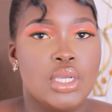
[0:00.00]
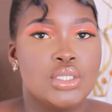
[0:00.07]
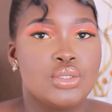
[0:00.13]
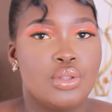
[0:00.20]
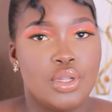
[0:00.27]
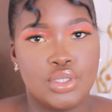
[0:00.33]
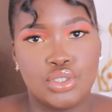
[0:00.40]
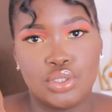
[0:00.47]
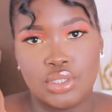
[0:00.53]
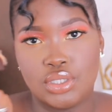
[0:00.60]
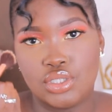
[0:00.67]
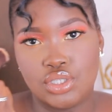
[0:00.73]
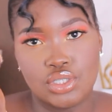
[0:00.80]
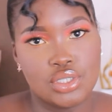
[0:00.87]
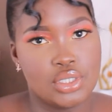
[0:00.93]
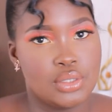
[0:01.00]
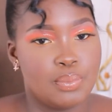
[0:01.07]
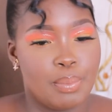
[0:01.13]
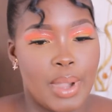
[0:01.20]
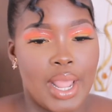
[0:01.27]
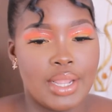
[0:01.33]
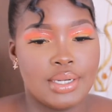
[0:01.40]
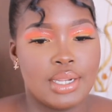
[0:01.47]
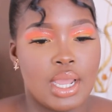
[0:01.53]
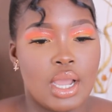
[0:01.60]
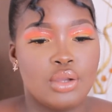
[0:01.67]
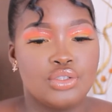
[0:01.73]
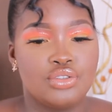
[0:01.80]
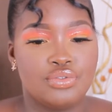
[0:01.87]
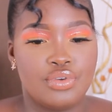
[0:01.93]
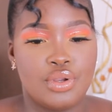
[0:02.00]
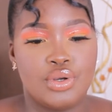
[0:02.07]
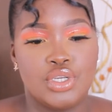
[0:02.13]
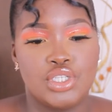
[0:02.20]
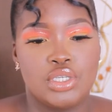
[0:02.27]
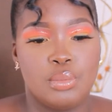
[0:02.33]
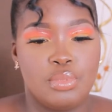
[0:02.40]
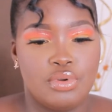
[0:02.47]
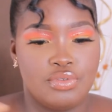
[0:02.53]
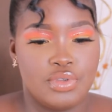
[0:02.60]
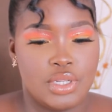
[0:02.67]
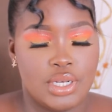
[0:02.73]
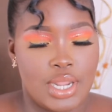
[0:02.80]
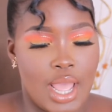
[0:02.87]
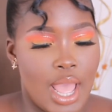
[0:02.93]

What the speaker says: so that you can just blend out your foundation perfectly.